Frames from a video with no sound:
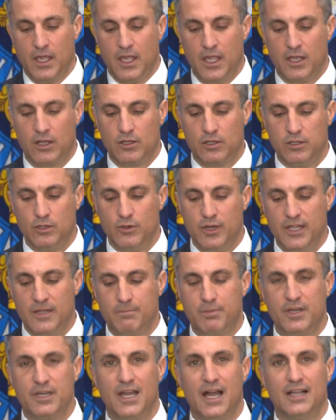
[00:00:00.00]
including
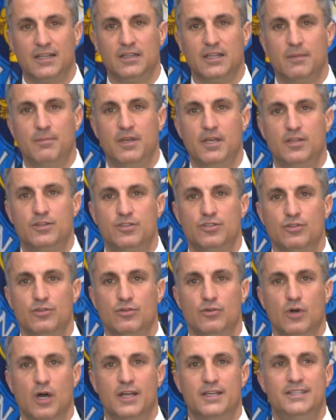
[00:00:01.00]
but not limited
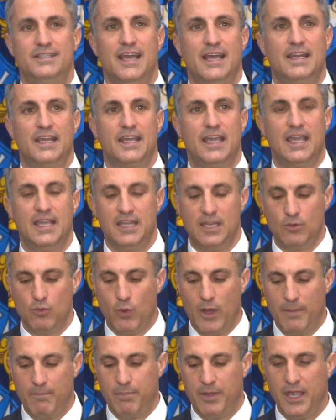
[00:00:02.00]
to a dedicated
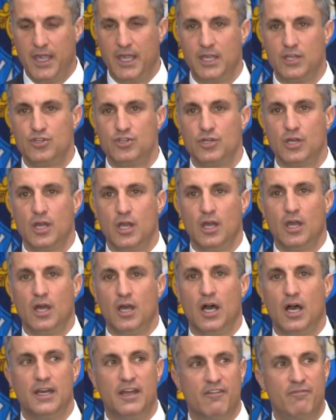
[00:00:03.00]
web page
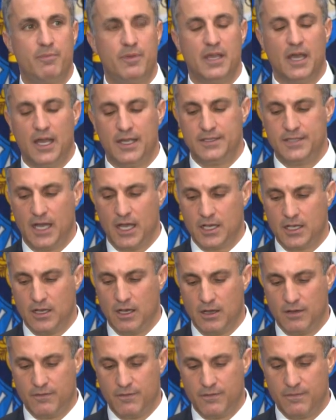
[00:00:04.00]
on
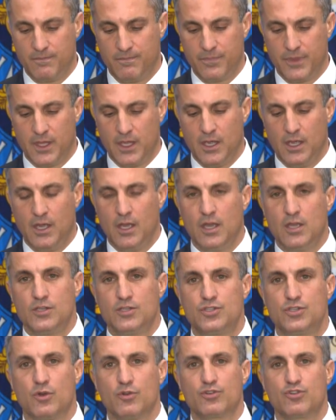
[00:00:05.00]
FBI.gov,
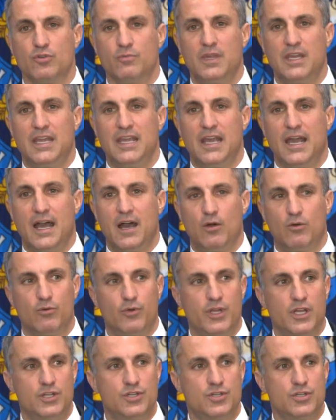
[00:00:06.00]
social media
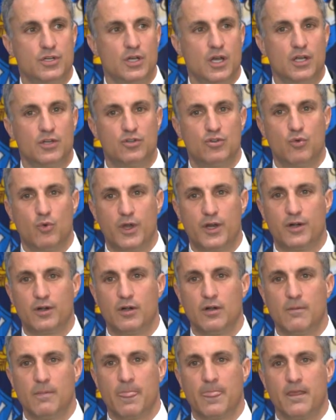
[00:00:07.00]
outreach on
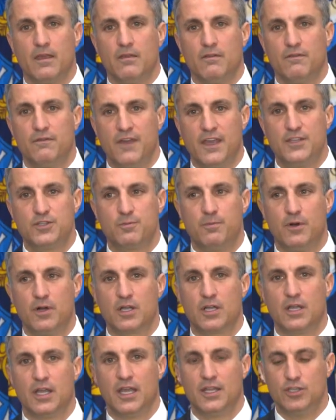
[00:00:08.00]
Twitter,
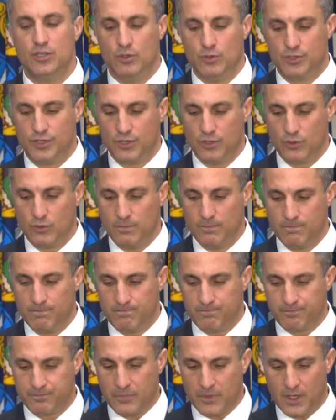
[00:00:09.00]
Facebook, and YouTube,
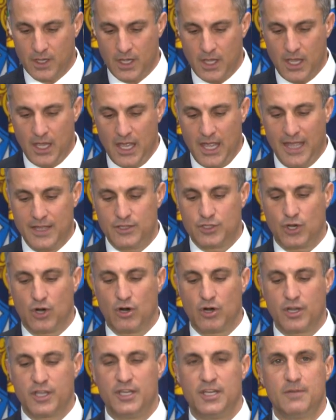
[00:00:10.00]
and
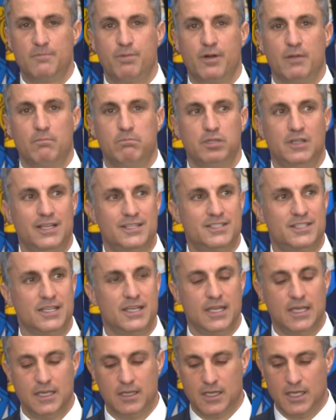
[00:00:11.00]
targeted
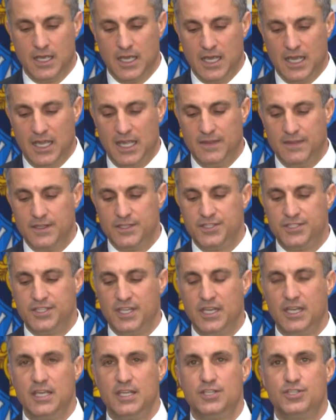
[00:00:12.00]
publicity in the
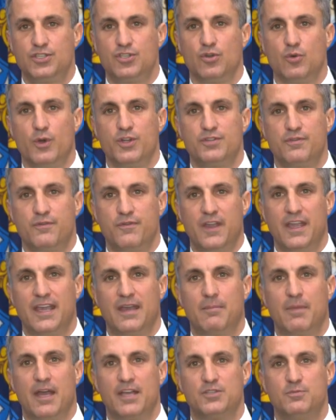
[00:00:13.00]
cities to which
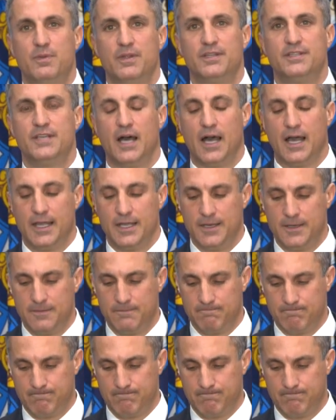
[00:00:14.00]
Pham has been tied.